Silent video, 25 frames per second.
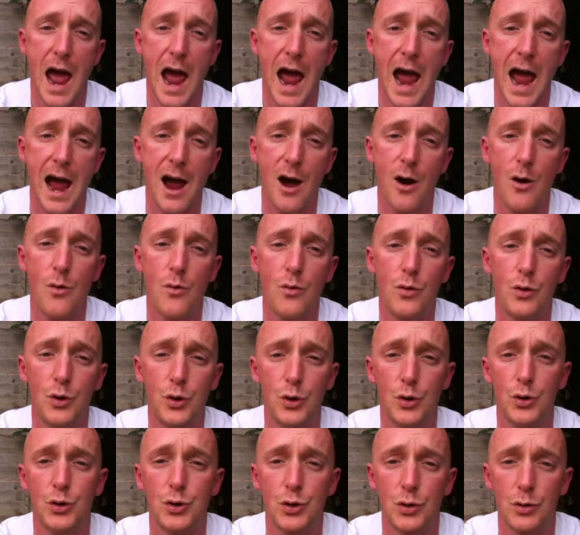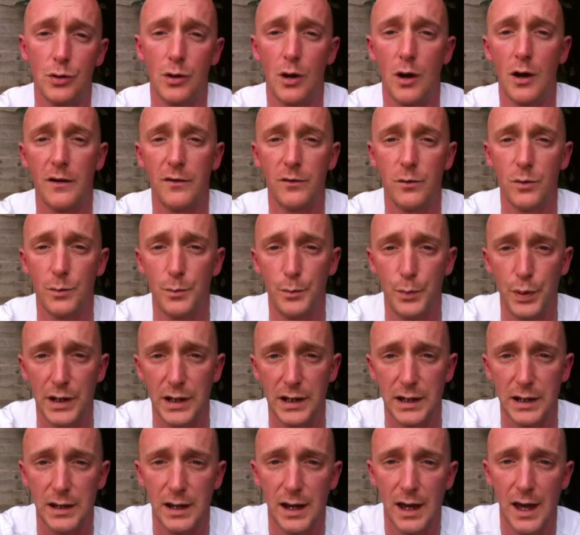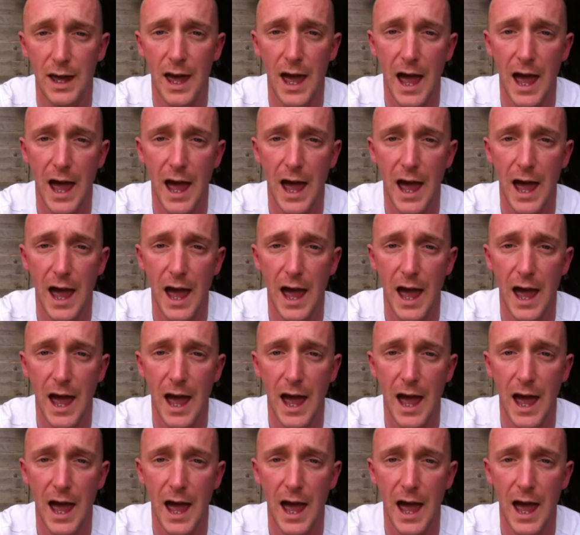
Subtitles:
how good your life would be